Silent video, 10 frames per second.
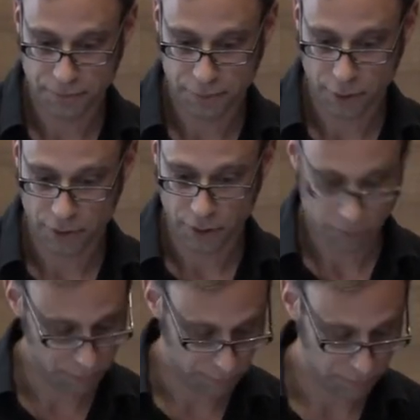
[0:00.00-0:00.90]
Further
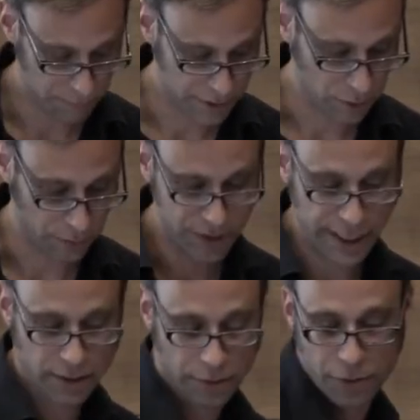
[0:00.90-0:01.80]
bits of
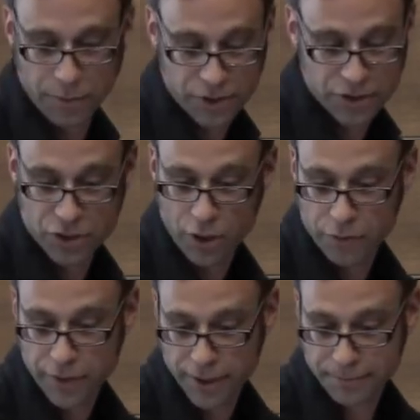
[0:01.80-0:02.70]
data from the
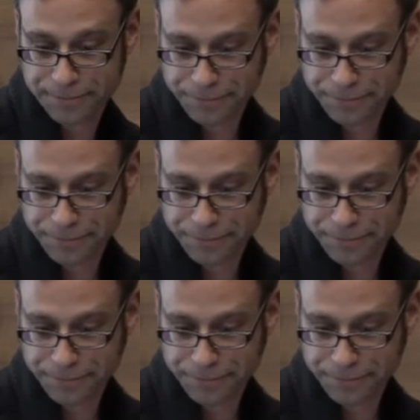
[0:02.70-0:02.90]
survey.